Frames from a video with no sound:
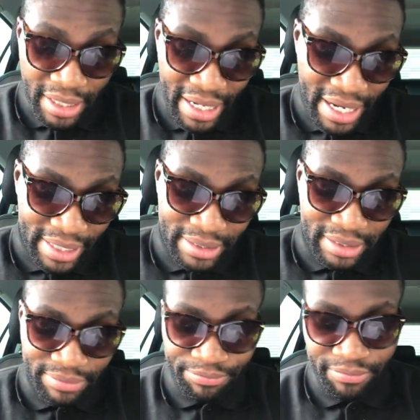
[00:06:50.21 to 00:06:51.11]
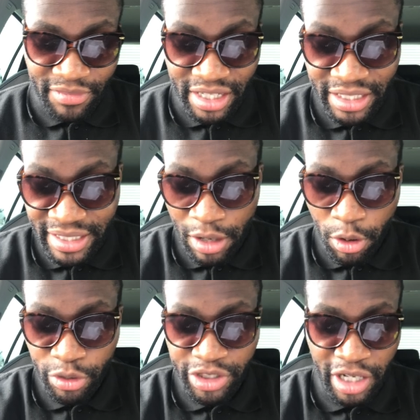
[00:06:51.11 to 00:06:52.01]
And his now
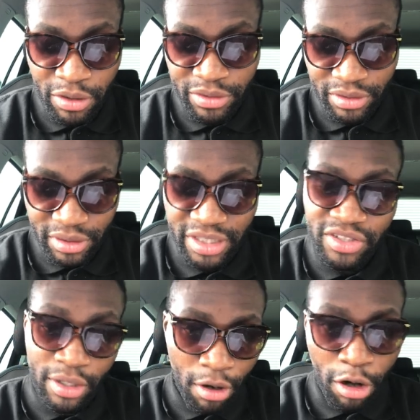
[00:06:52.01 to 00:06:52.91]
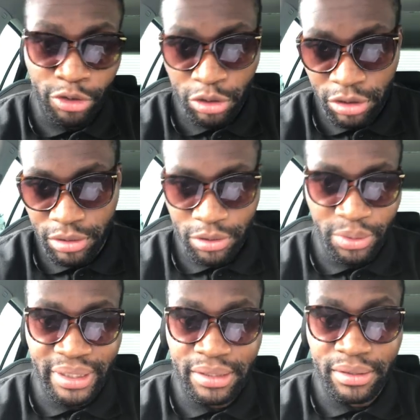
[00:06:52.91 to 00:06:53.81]
only child, his son Artur
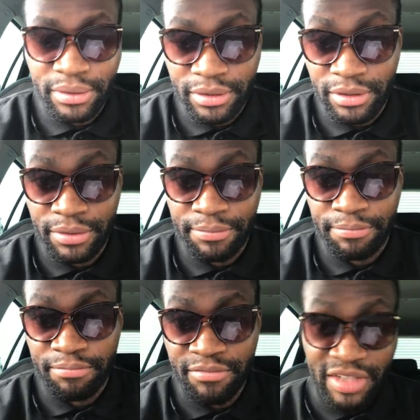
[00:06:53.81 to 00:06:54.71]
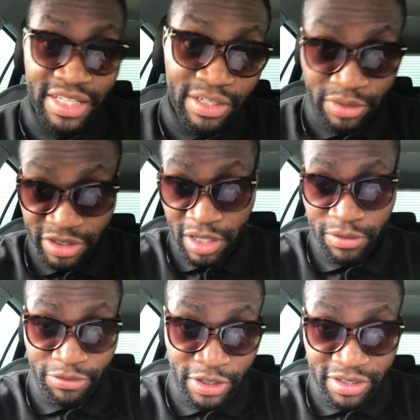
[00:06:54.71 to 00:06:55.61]
Dugin, his eldest
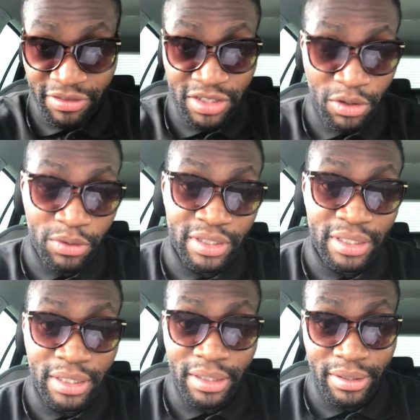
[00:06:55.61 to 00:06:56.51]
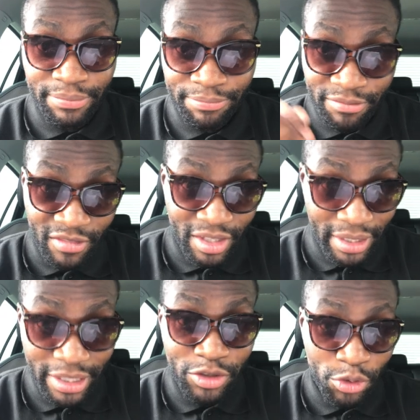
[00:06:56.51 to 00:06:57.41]
child, 37 years old,
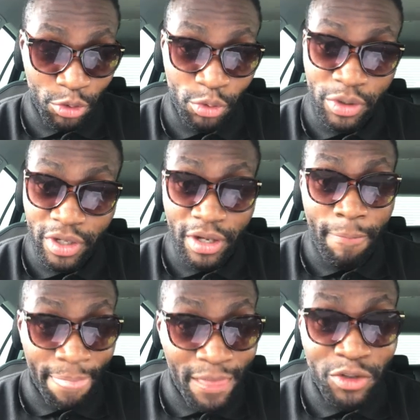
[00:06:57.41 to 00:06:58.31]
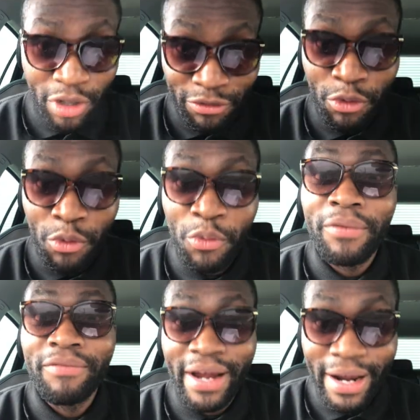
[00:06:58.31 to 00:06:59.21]
needs to travel
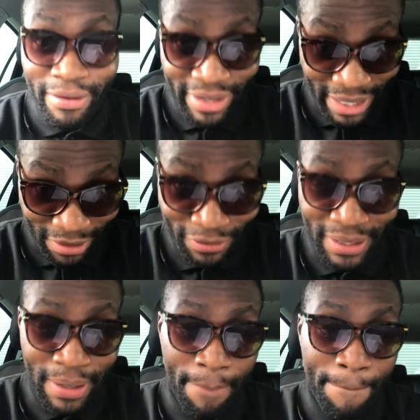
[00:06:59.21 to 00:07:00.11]
very carefully.